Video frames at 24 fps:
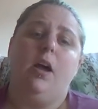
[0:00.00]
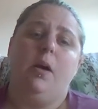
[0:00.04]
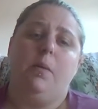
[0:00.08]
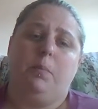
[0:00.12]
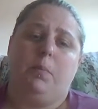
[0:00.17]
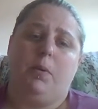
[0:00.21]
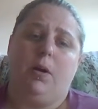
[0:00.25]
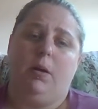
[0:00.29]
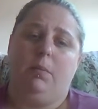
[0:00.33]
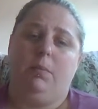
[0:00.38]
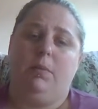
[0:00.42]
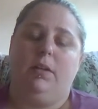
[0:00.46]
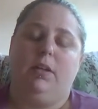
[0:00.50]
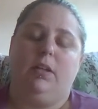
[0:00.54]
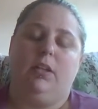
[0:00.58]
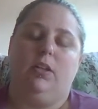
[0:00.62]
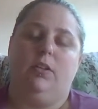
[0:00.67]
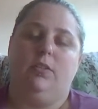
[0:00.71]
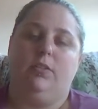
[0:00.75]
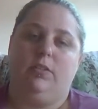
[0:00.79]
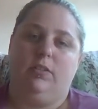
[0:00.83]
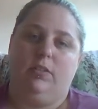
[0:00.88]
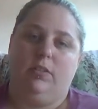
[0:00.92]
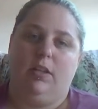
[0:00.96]
probably
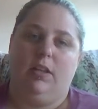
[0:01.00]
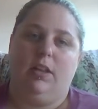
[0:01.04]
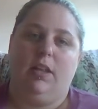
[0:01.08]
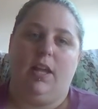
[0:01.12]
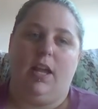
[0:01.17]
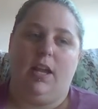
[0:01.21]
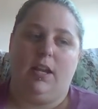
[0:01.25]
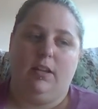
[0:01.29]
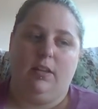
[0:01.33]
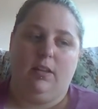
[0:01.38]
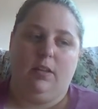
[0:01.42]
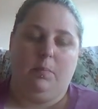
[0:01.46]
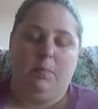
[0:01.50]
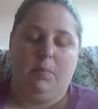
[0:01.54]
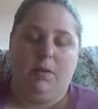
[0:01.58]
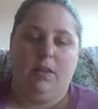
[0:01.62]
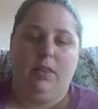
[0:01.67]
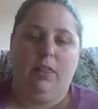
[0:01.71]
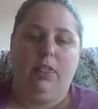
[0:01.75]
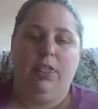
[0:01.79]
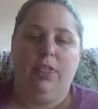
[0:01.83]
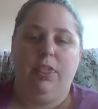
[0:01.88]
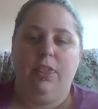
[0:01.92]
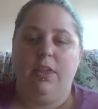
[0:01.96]
closer to the end of the
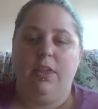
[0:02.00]
month.